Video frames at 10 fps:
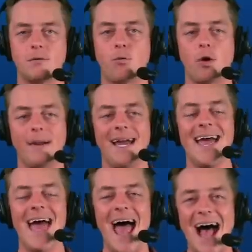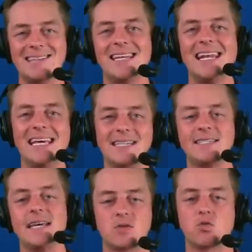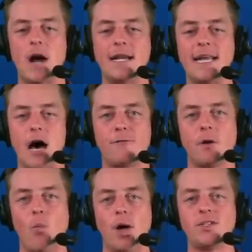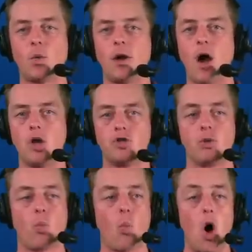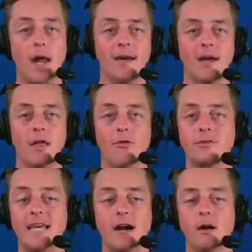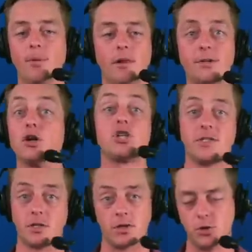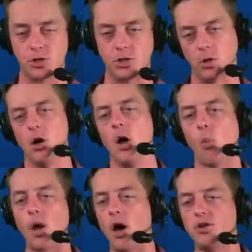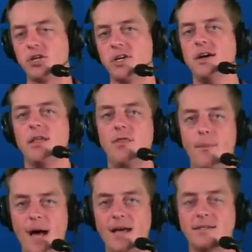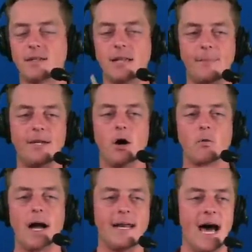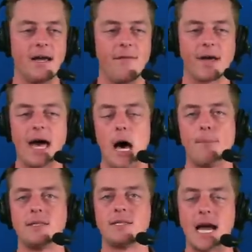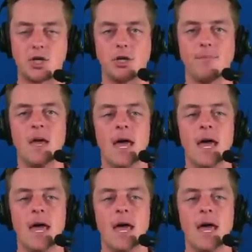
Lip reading: for me as it exists right now from 1 to 100. 1, they're terrible and you're just delusional. 100, the best. Let me know right now in the comment section.